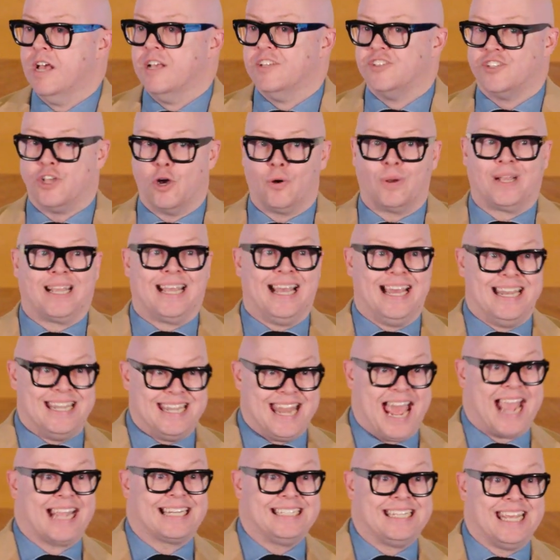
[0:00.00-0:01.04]
So
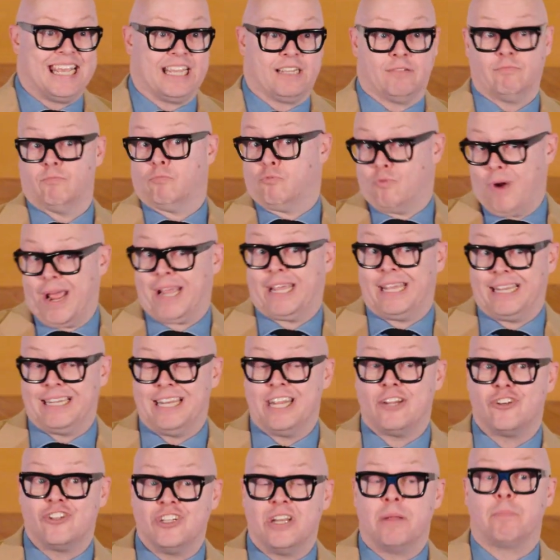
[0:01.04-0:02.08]
connecting
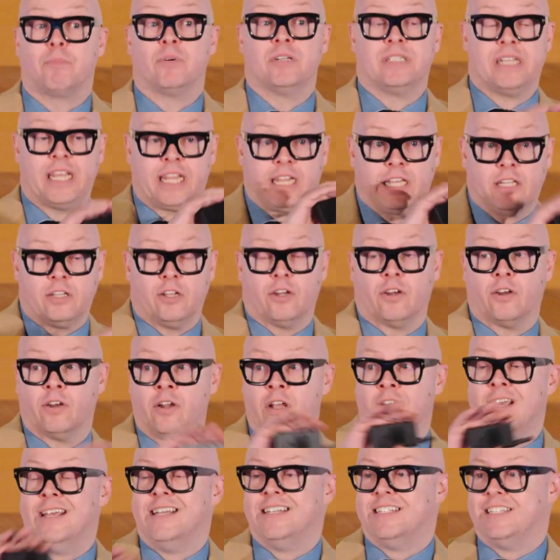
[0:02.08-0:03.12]
recognition in particular
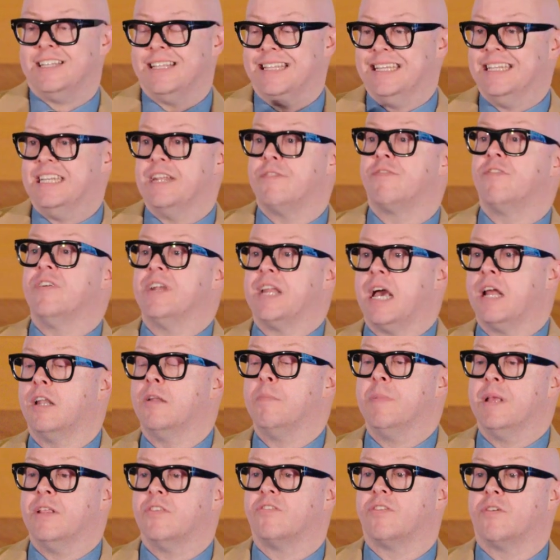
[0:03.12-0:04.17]
to the different
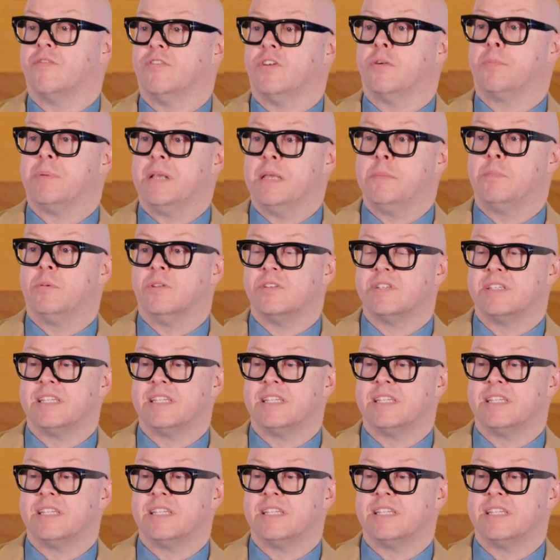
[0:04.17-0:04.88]
elements of your people